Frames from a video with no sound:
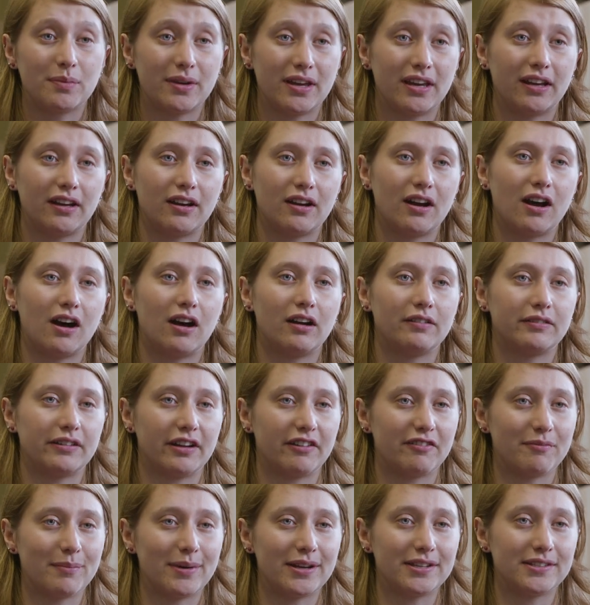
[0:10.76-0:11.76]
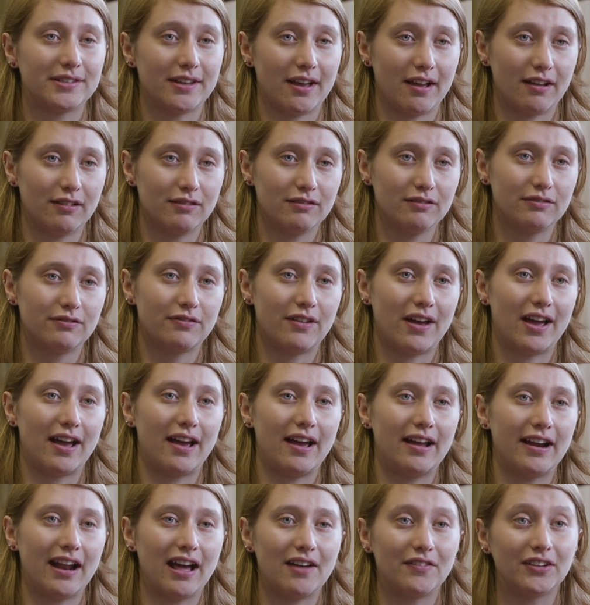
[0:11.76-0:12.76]
being half deaf myself
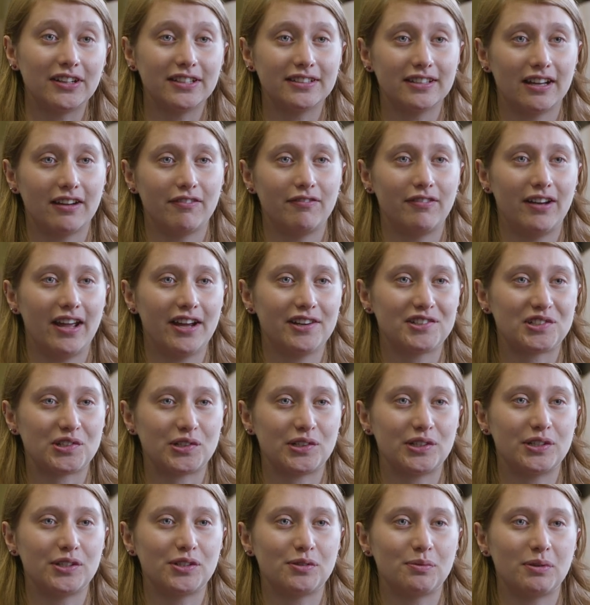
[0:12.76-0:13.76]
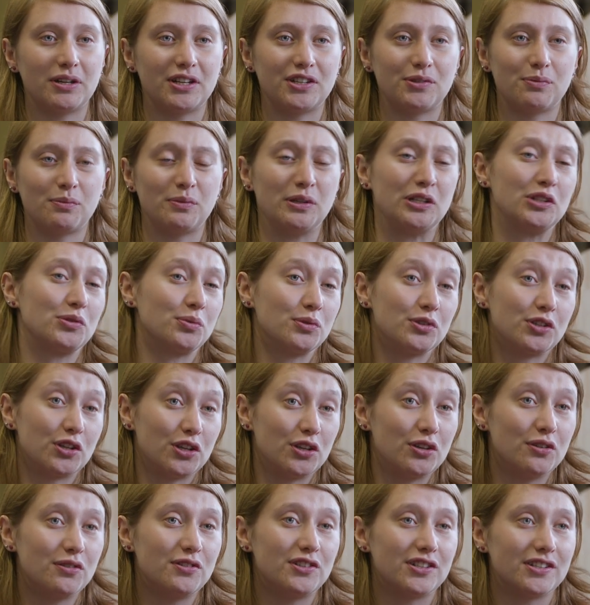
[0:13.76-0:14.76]
and having deaf lecturers, which, which was a
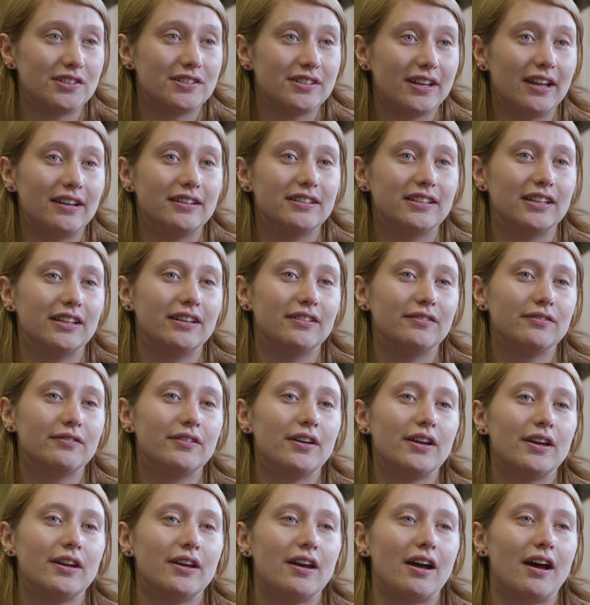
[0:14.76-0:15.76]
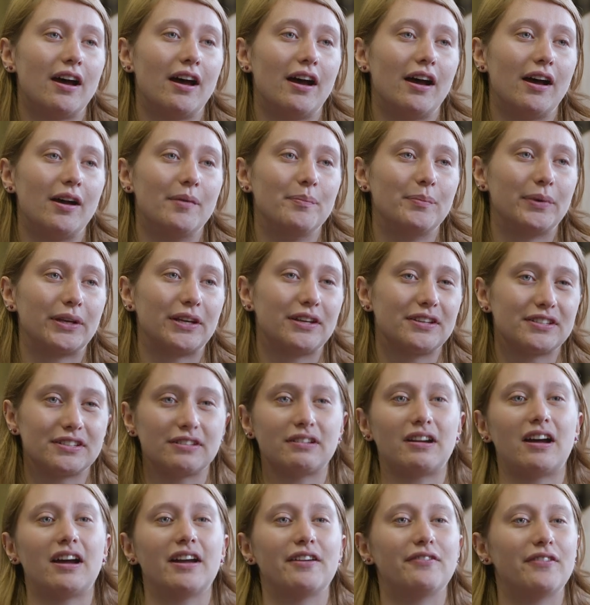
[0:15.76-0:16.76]
huge incentive um, because
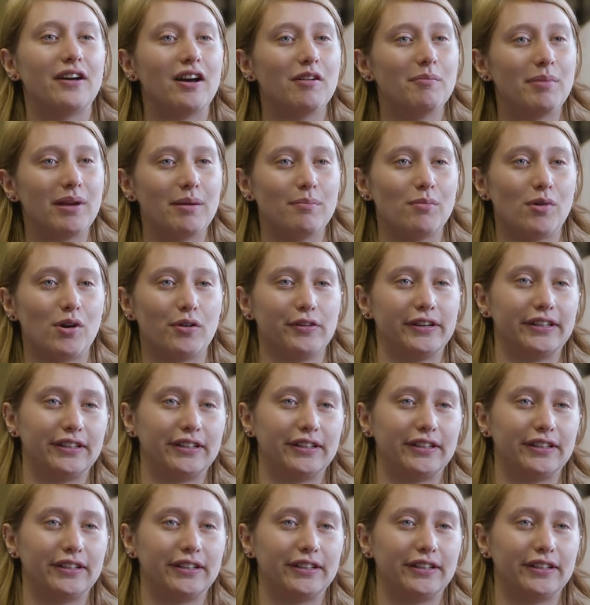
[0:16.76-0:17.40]
I felt a bit more